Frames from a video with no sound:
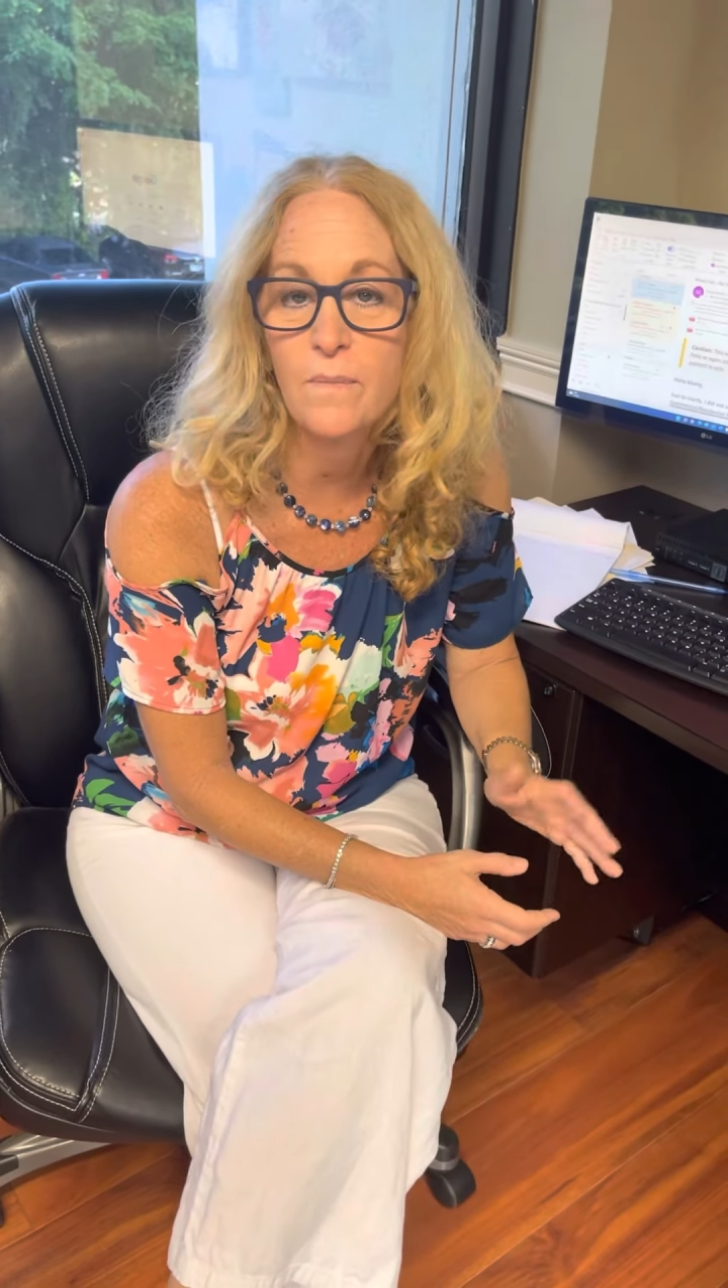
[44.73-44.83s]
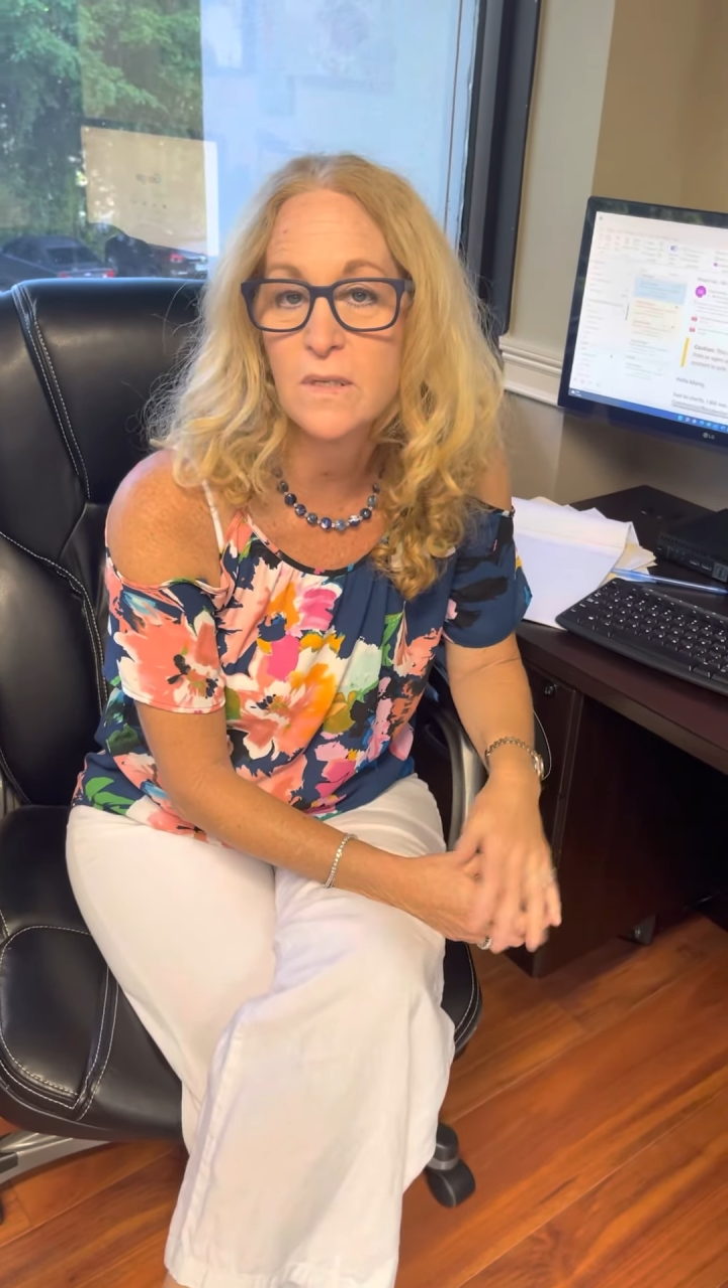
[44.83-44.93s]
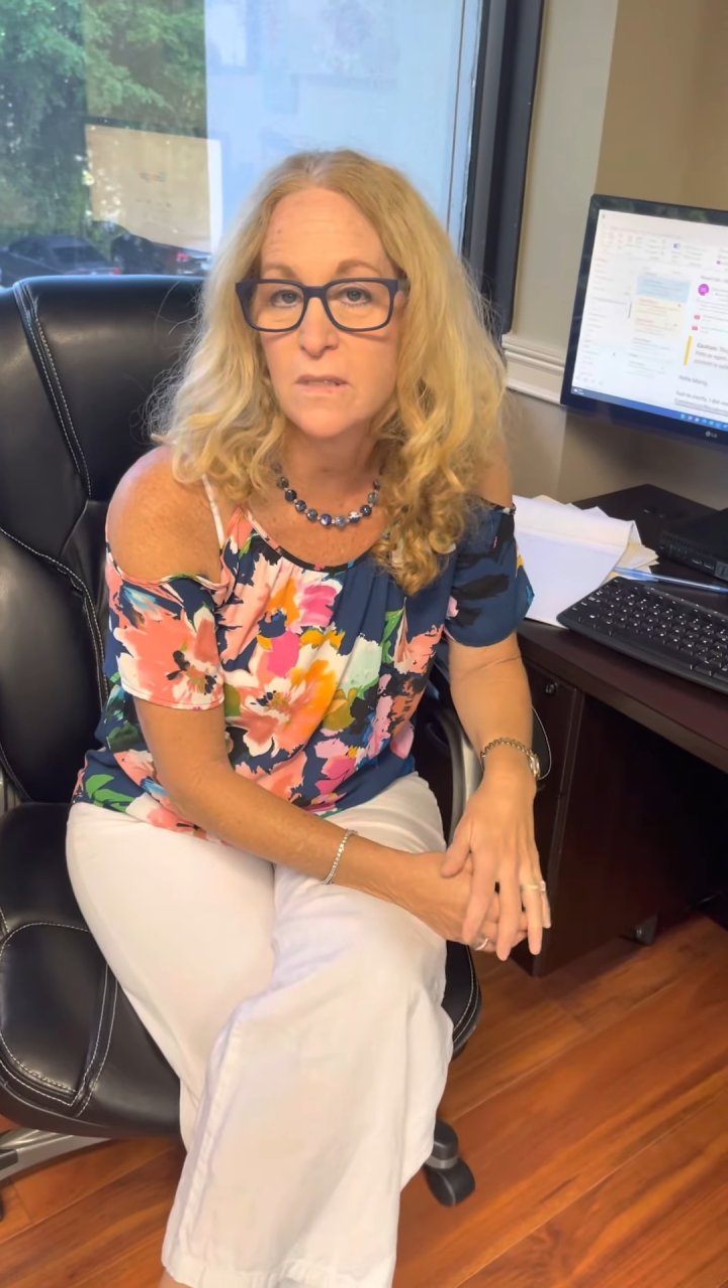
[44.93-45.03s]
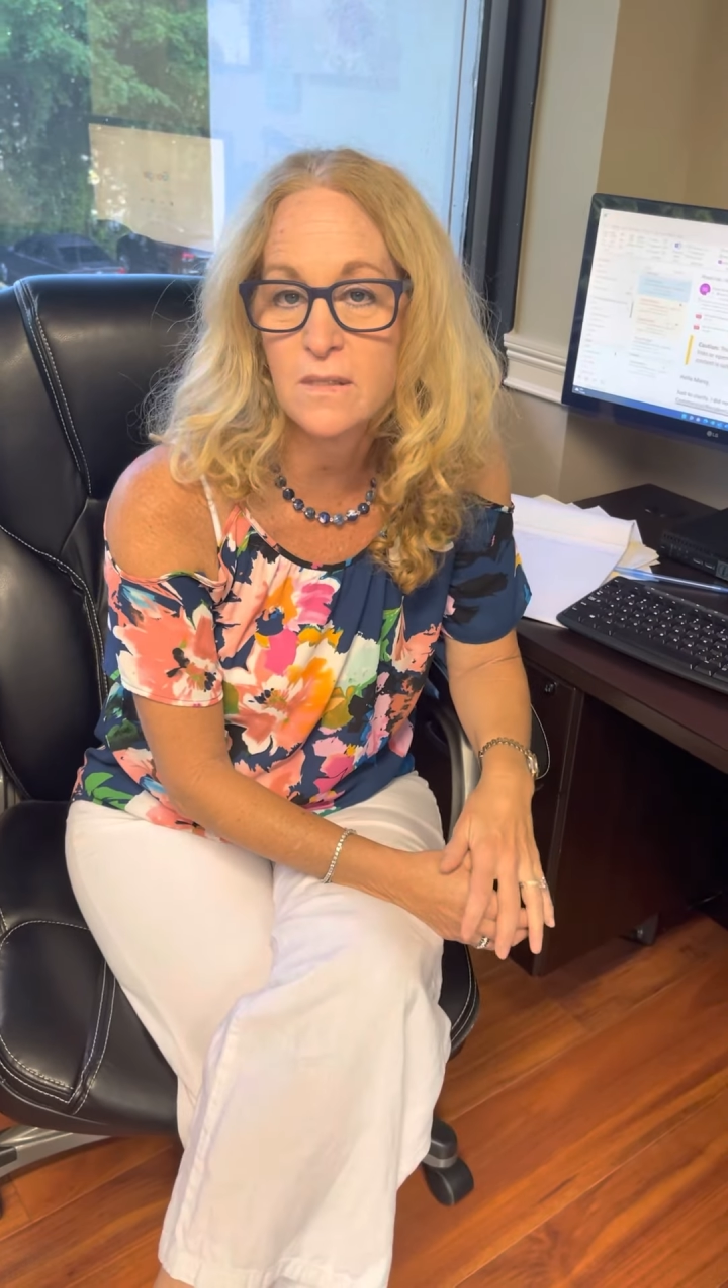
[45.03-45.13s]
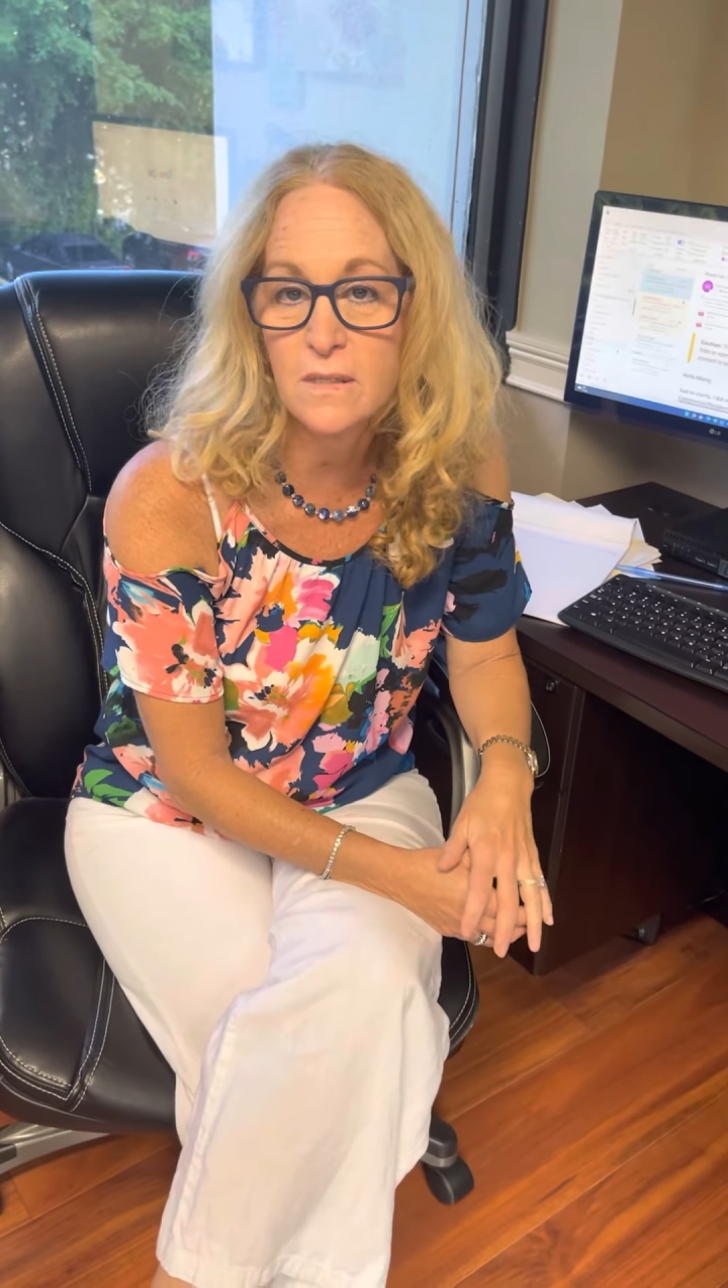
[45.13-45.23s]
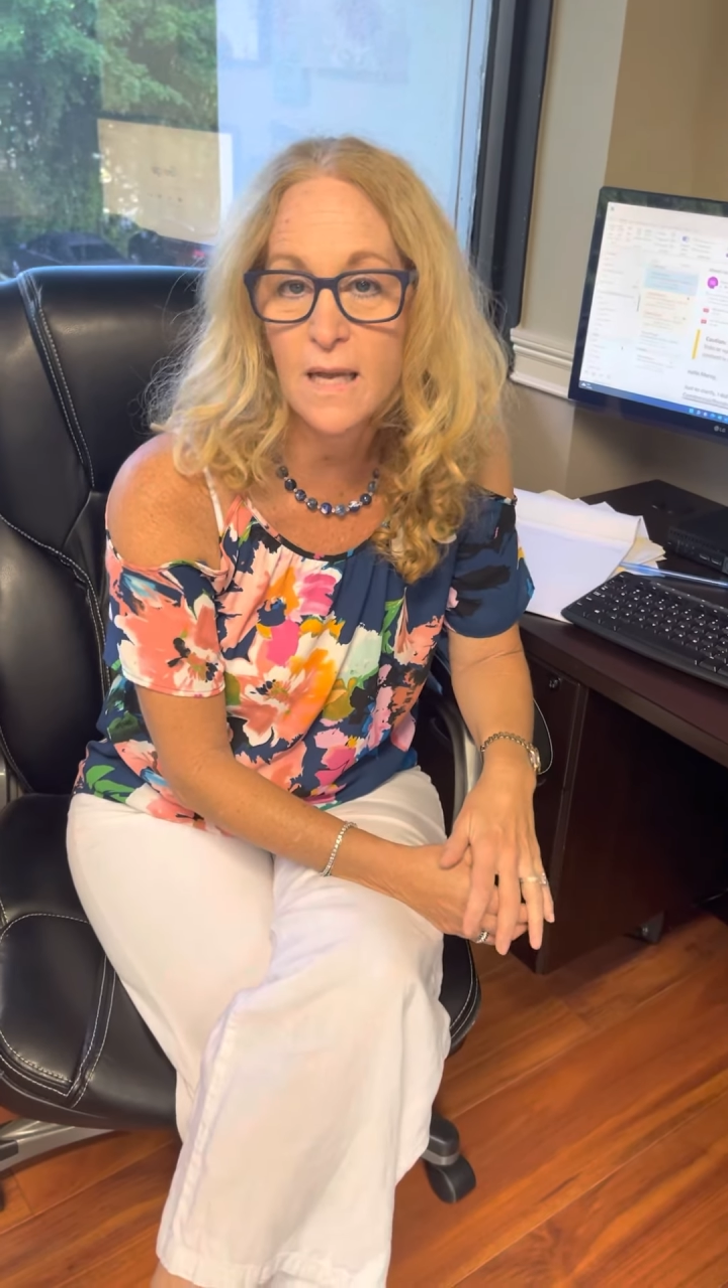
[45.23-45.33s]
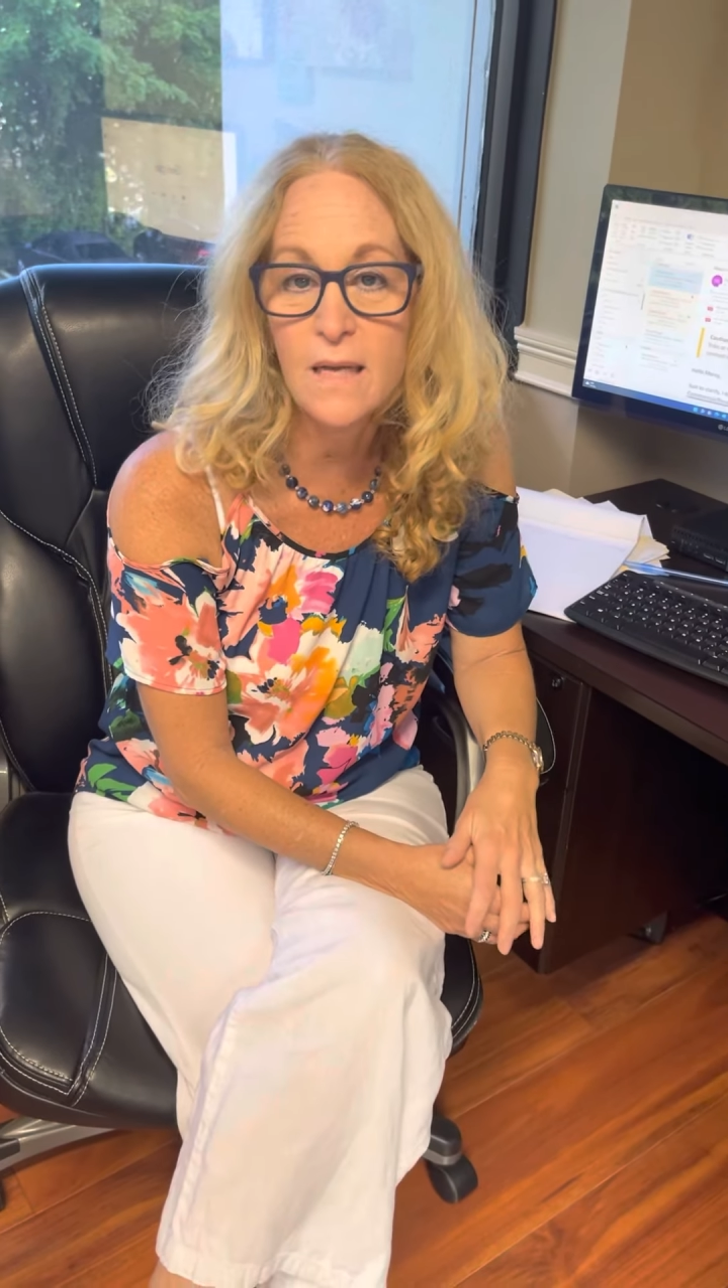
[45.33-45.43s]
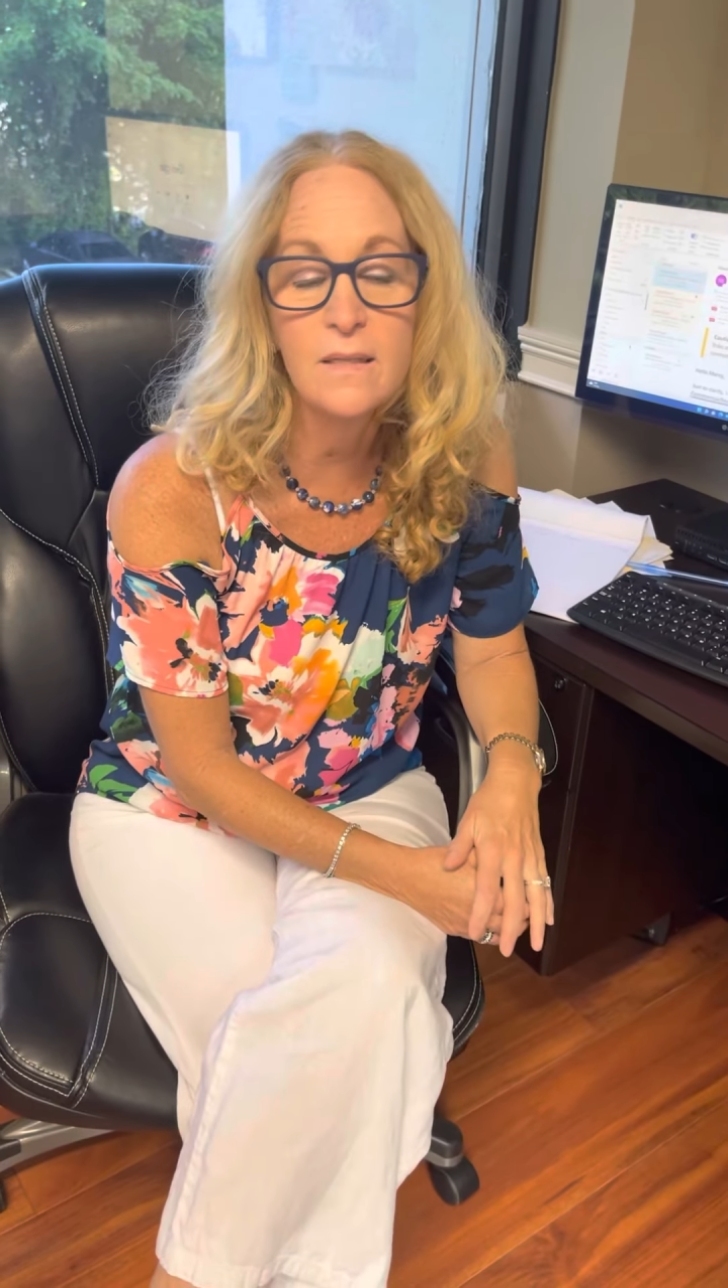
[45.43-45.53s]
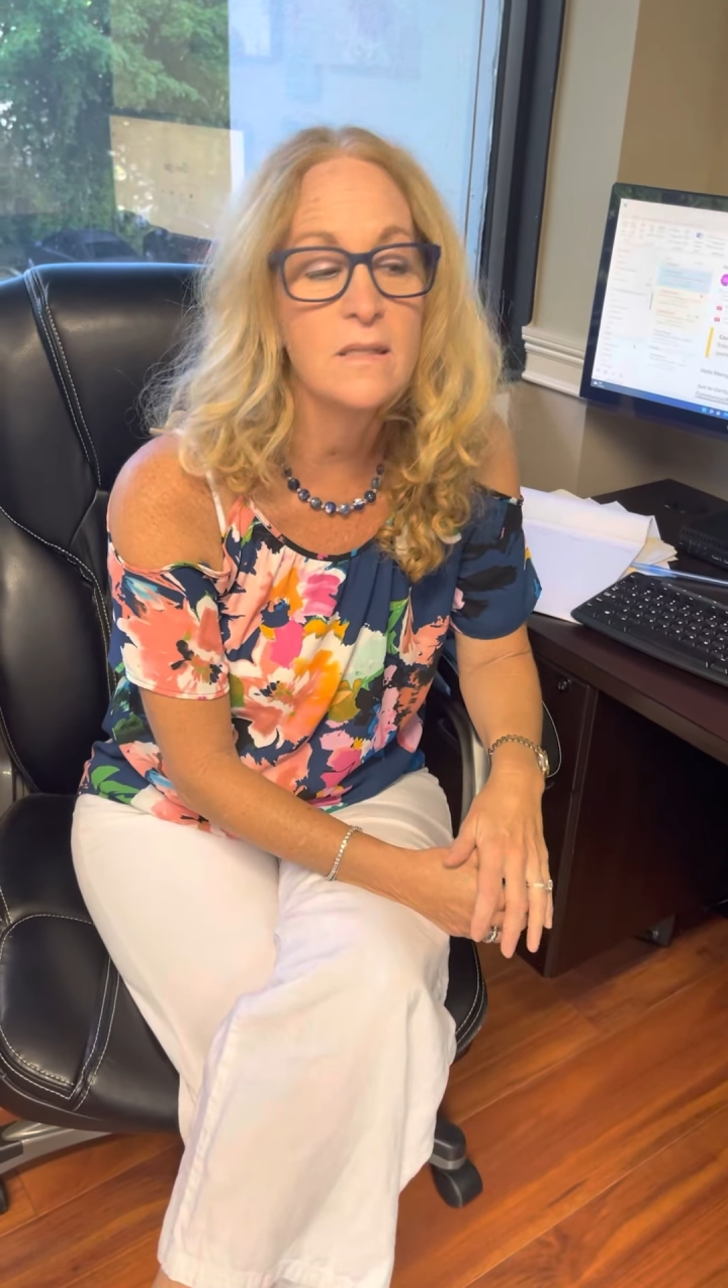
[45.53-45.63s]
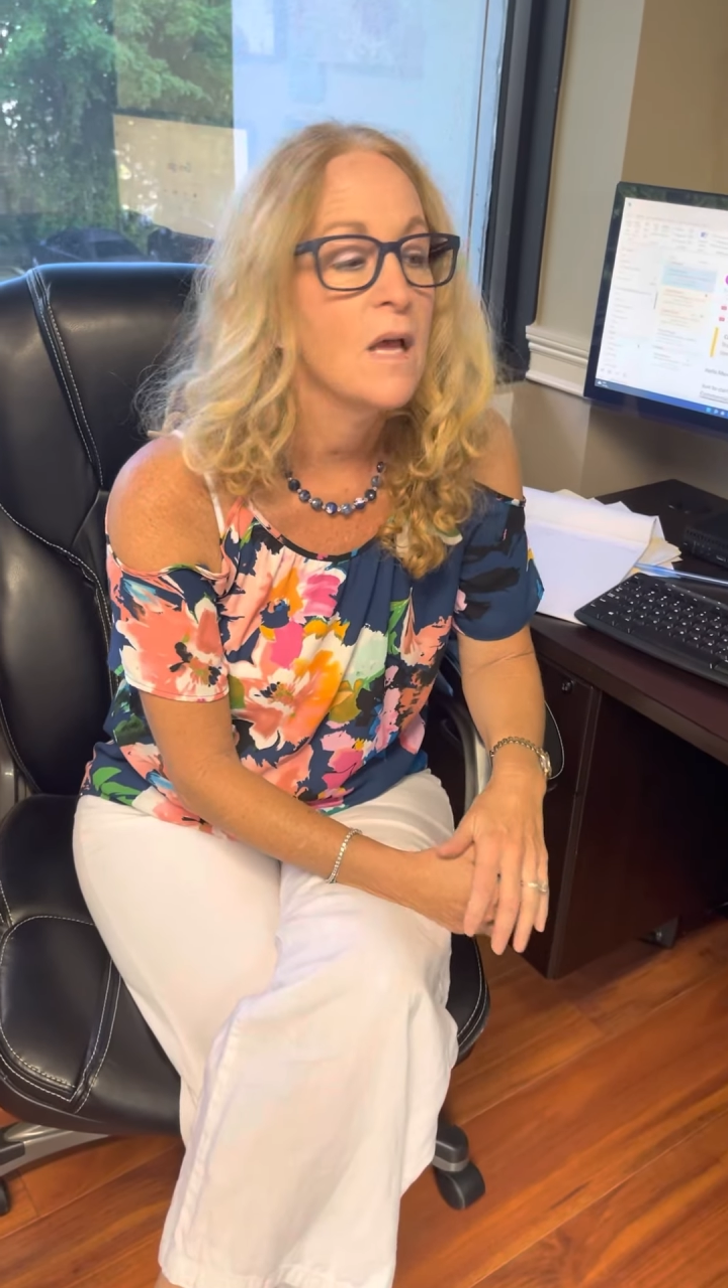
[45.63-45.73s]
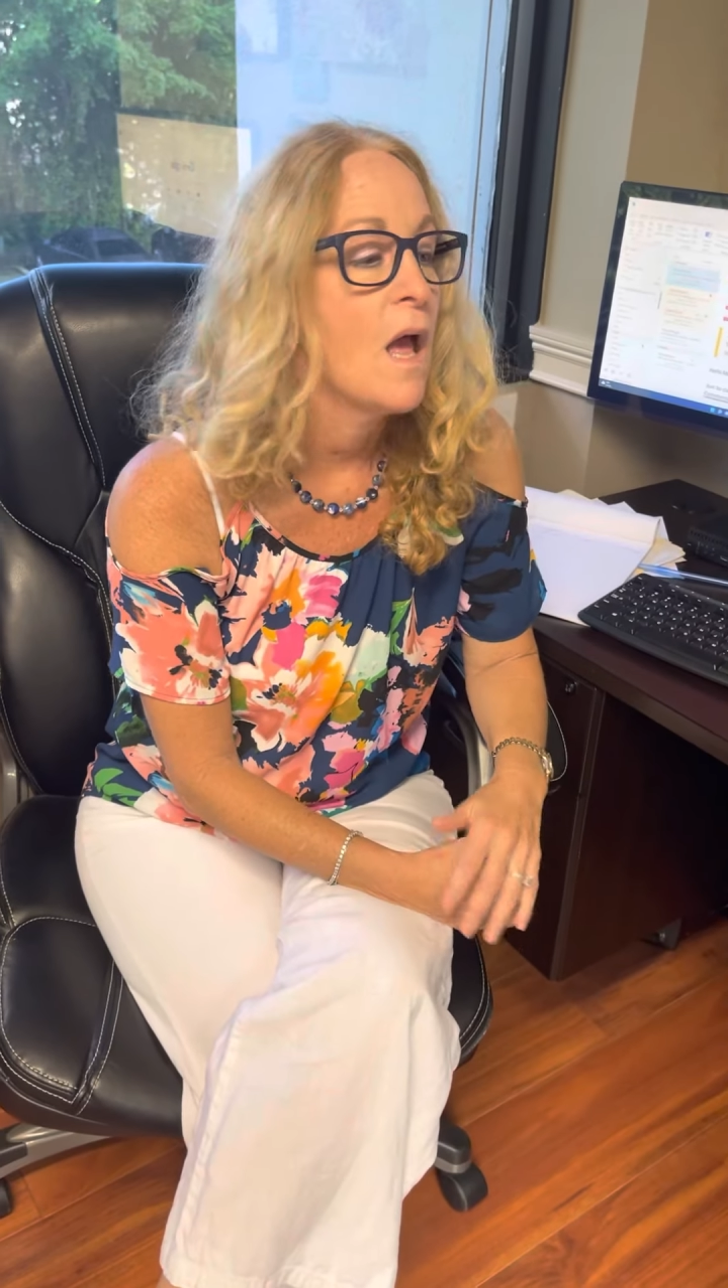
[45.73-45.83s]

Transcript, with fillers: business days,